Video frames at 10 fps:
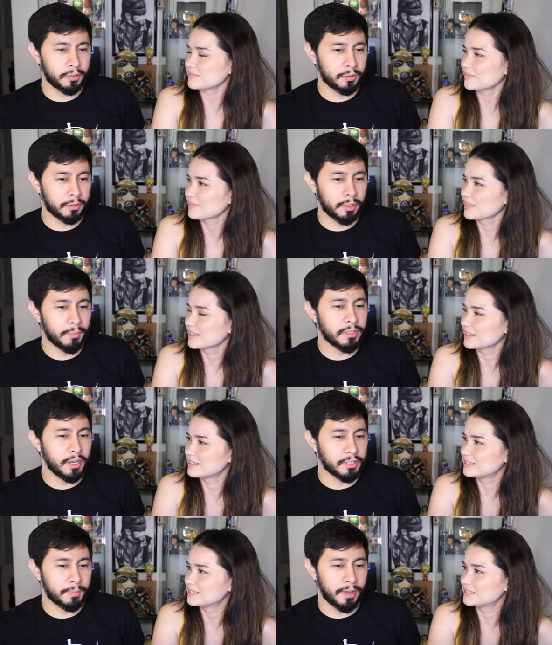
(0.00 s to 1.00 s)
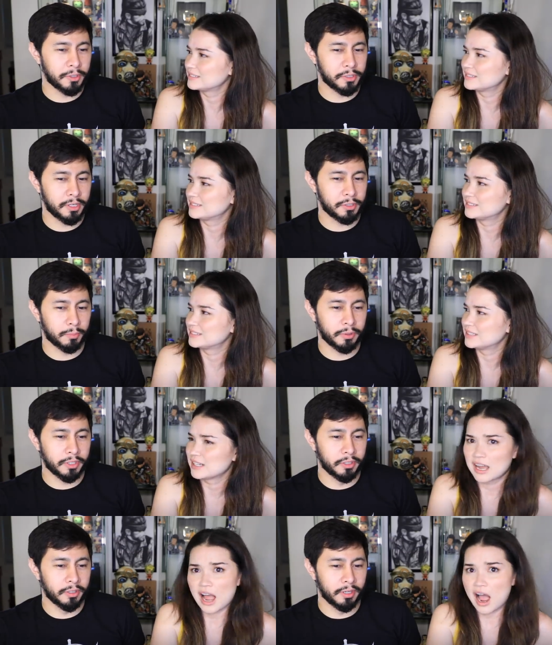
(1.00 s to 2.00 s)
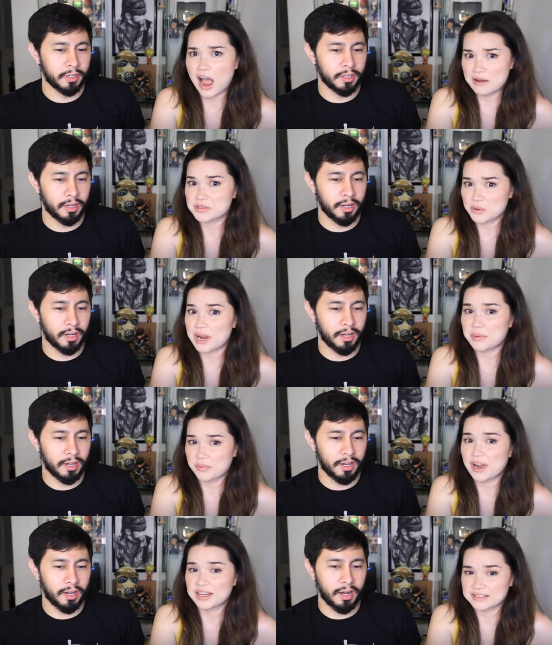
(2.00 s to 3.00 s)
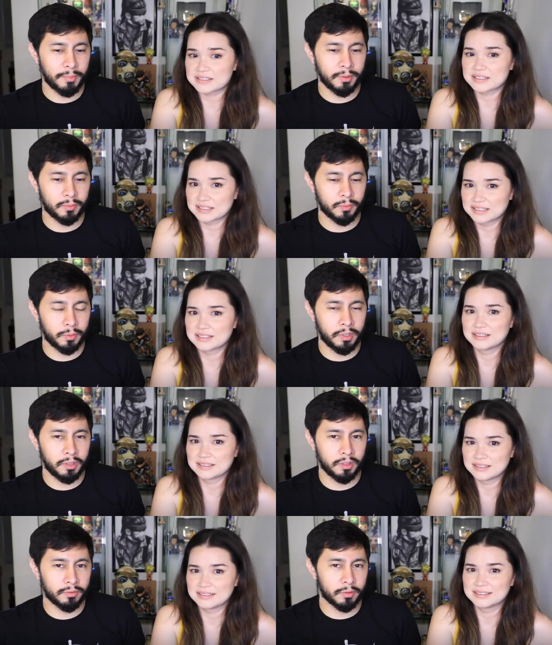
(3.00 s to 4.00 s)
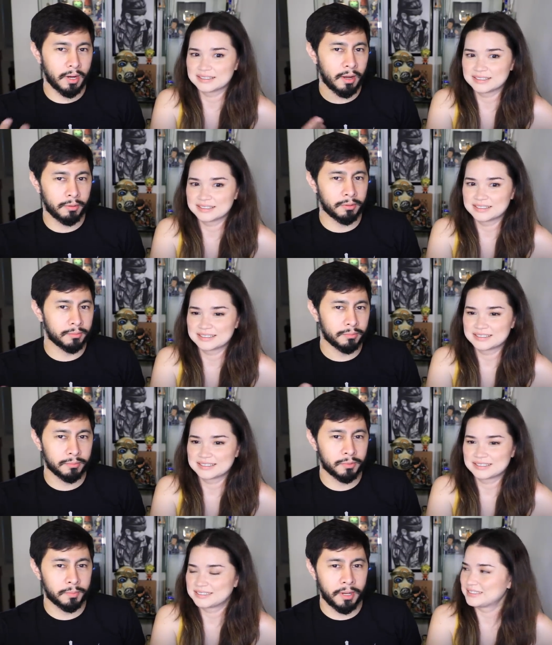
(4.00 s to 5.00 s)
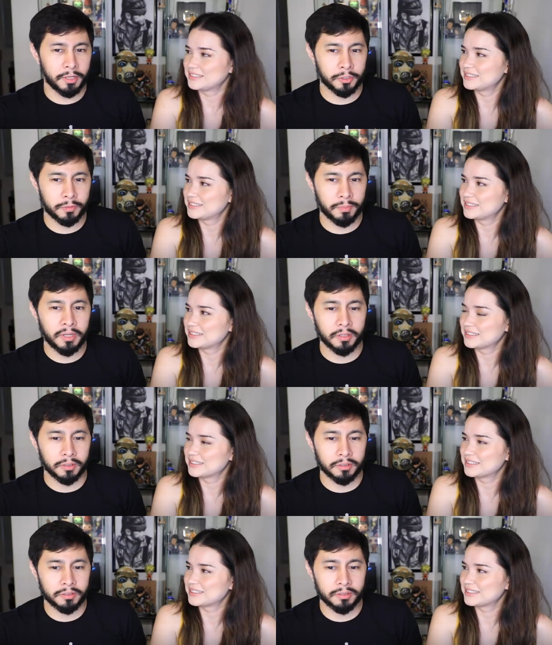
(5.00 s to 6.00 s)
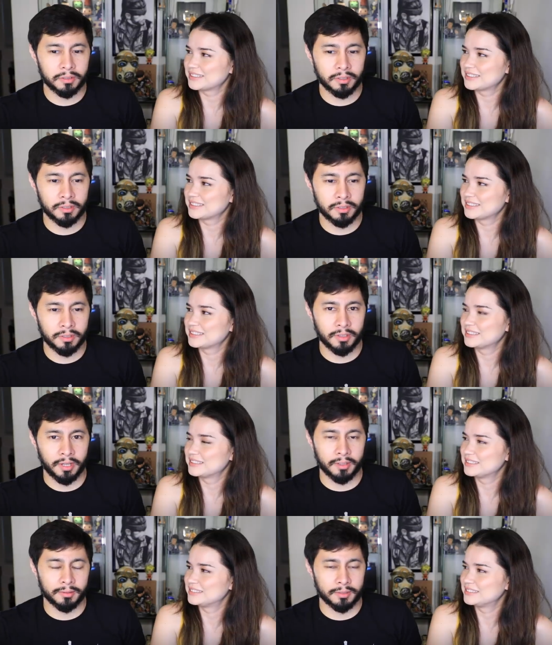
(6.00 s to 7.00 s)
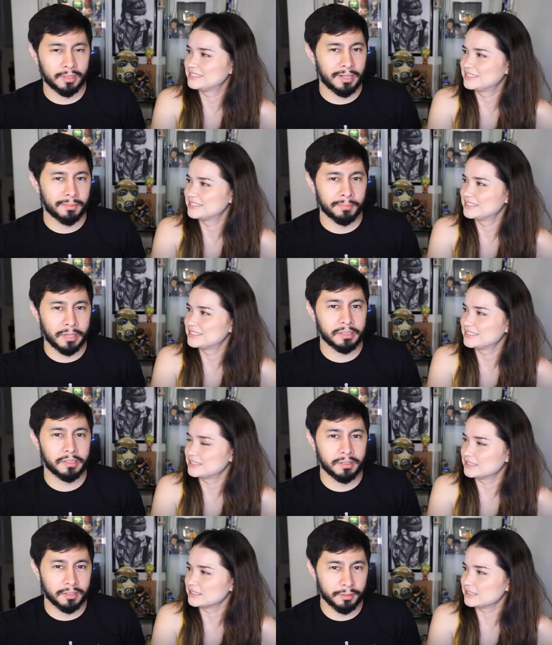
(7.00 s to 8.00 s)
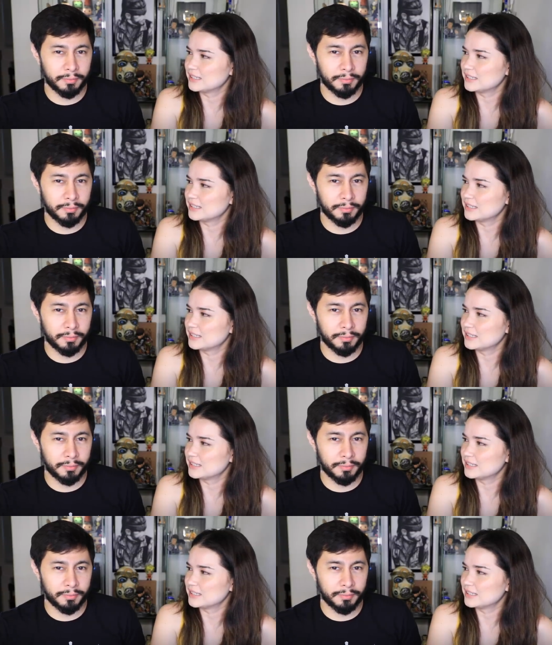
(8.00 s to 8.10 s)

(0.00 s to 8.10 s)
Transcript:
Speaker 1: to imitate Spanish is actually pretty good.
Speaker 2: I was quite impressed. I
Speaker 1: mean, we live around Spanish speakers because like there's a lot of Mexicans that